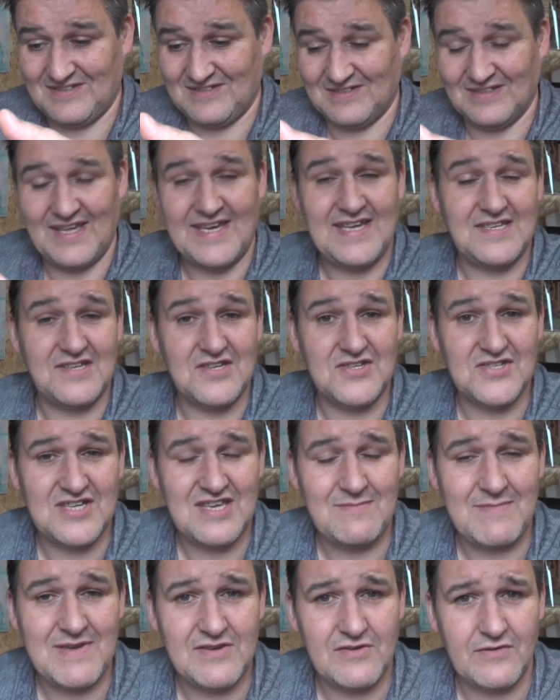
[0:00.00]
like to
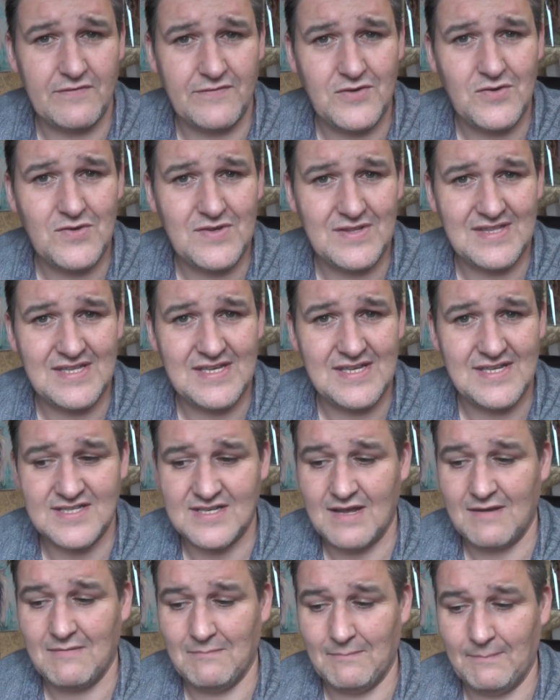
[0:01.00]
see me reviewing
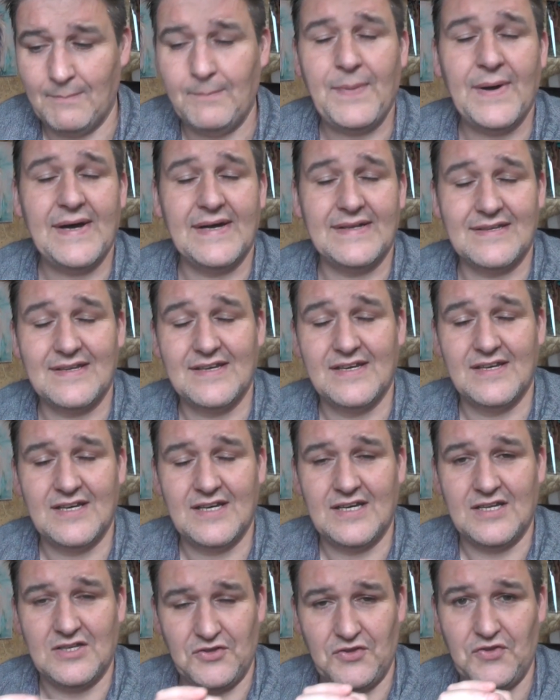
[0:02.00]
these, but
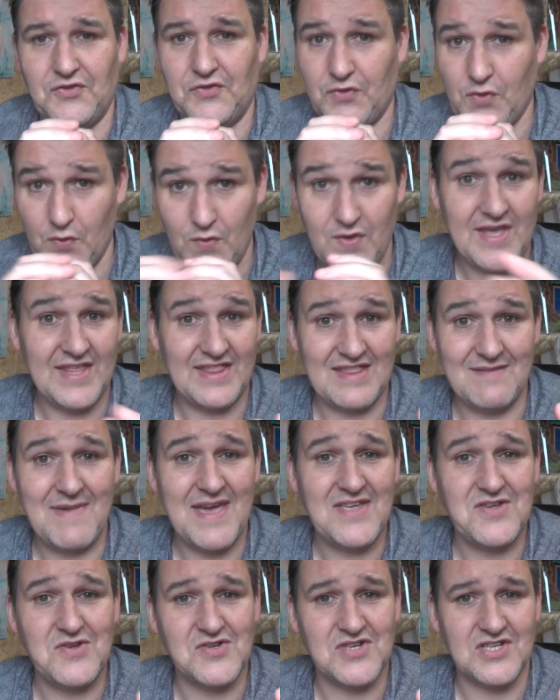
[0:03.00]
doing the
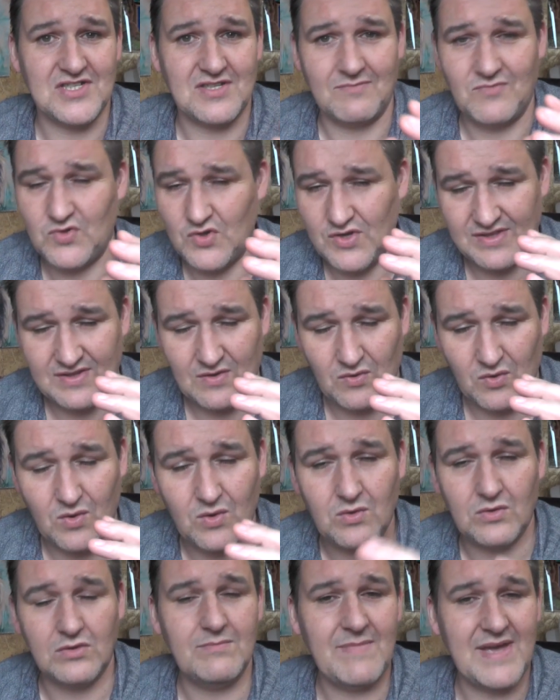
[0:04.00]
menu system, doing the
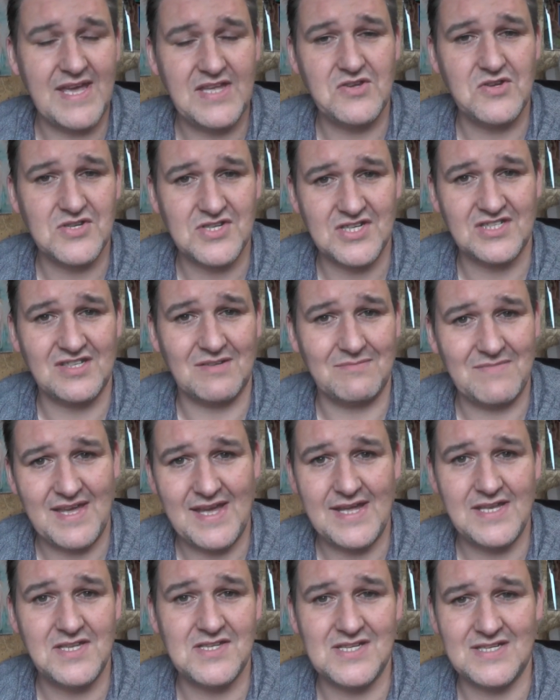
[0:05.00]
whole menu system,
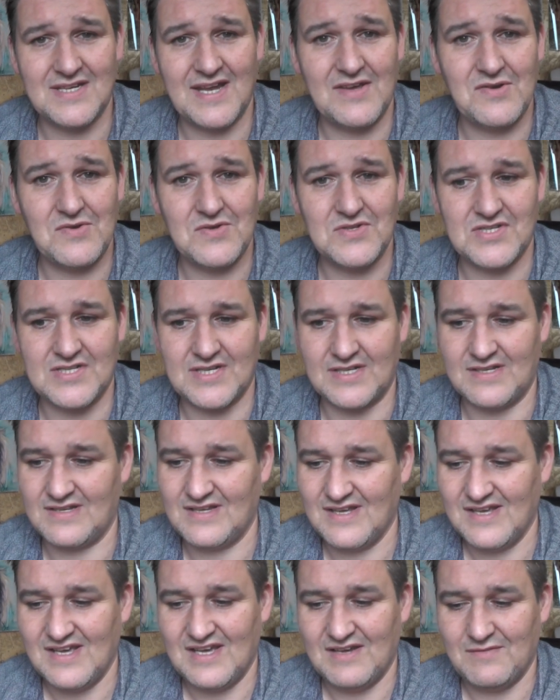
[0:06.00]
the ins and outs
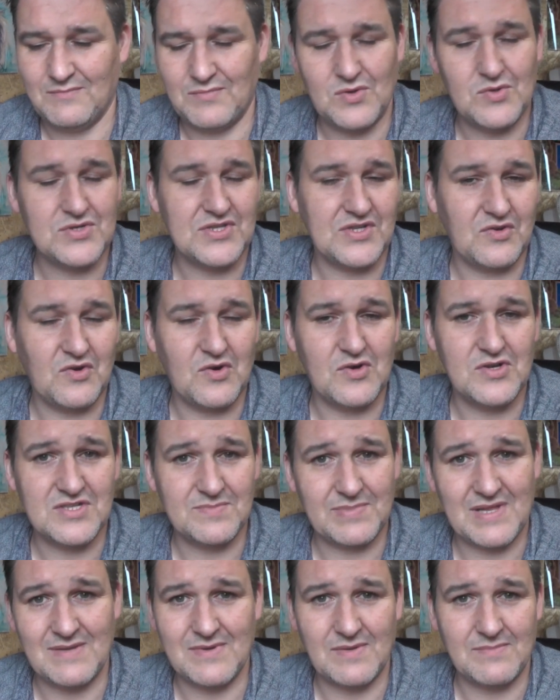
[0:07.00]
and pros and
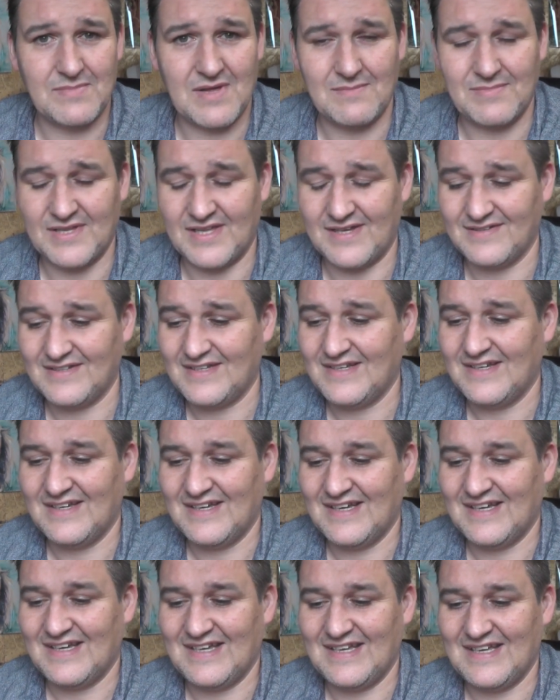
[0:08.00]
cons, blah blah blah blah.
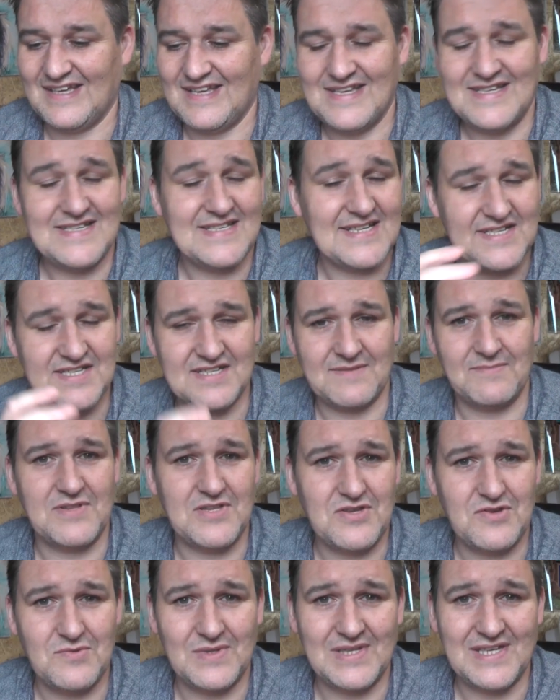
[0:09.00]
Is that
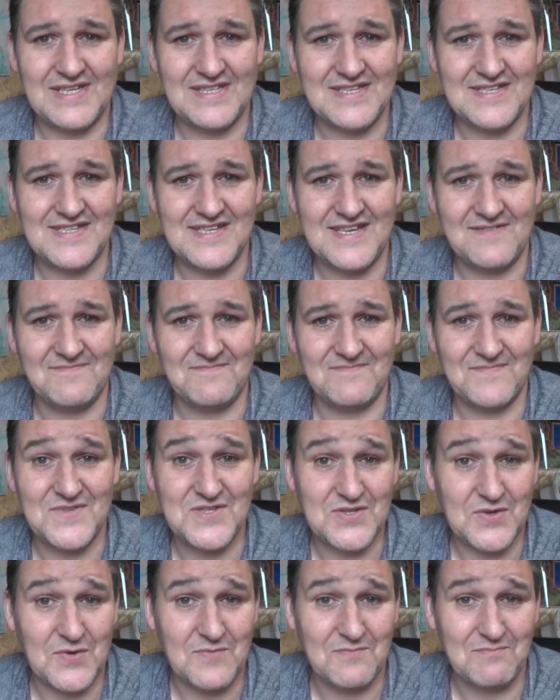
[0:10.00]
something you would like to see?
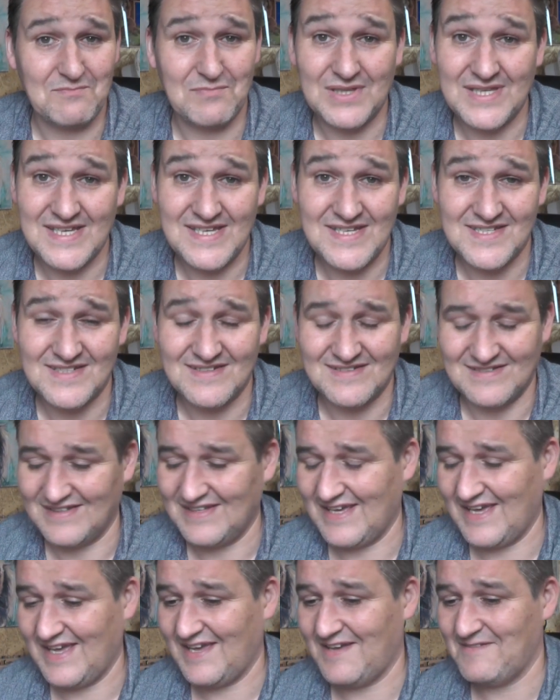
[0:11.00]
So please,
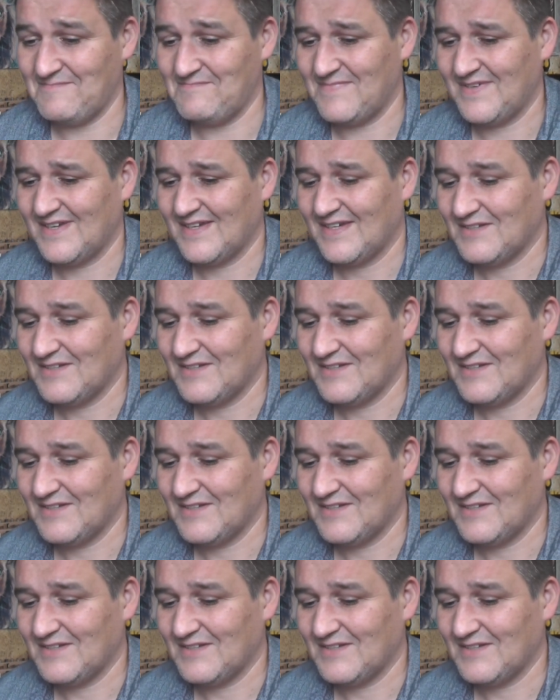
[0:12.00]
and